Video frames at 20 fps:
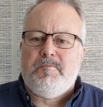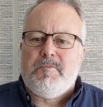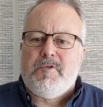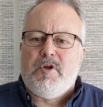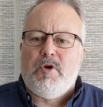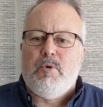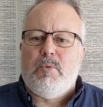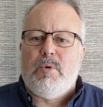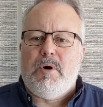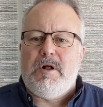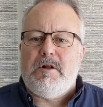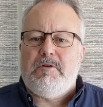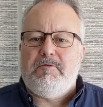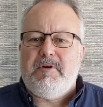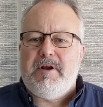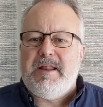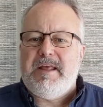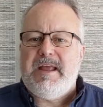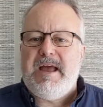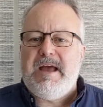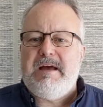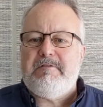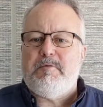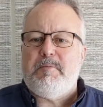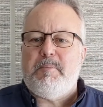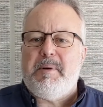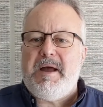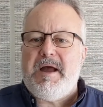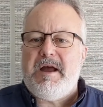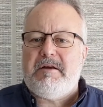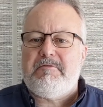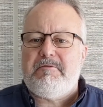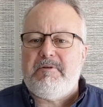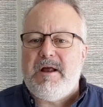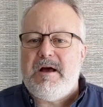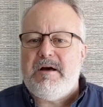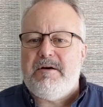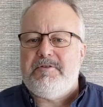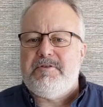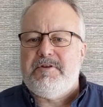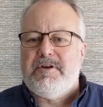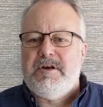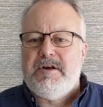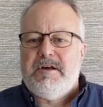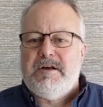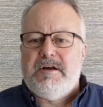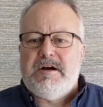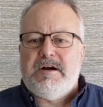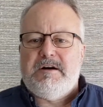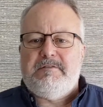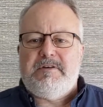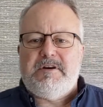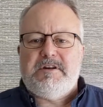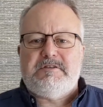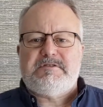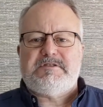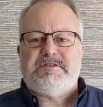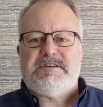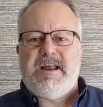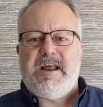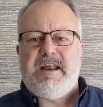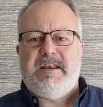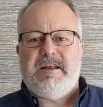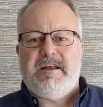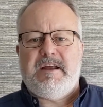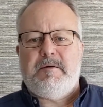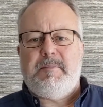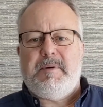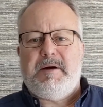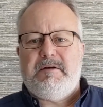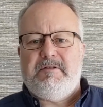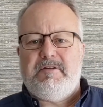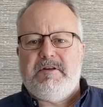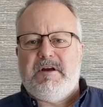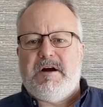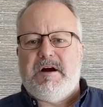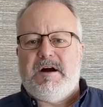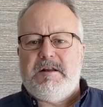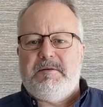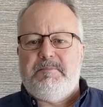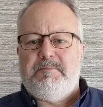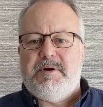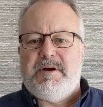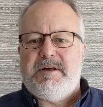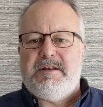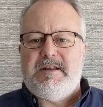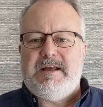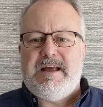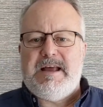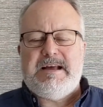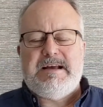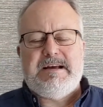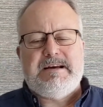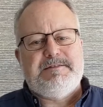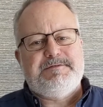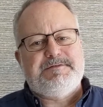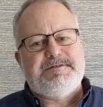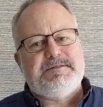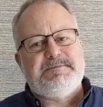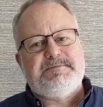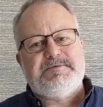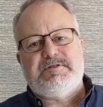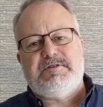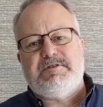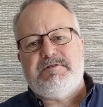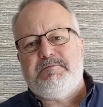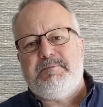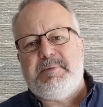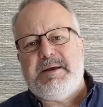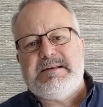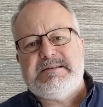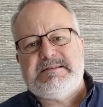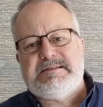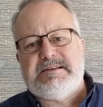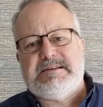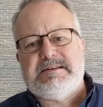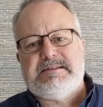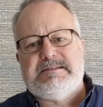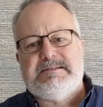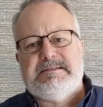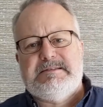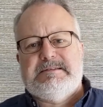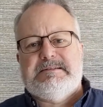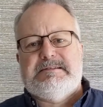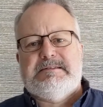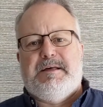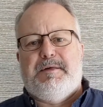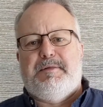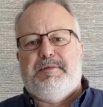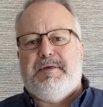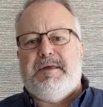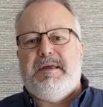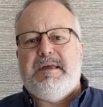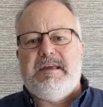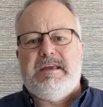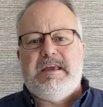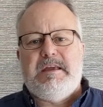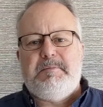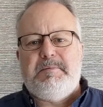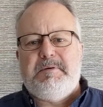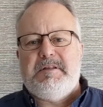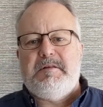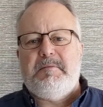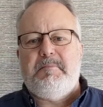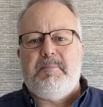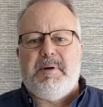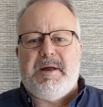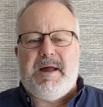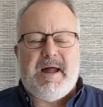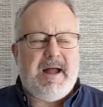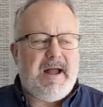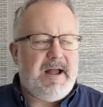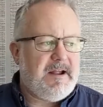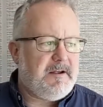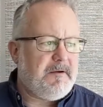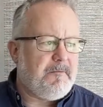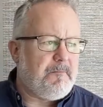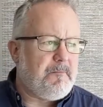who already have a background of understanding about God, but have some sort of basic thing keeping them back,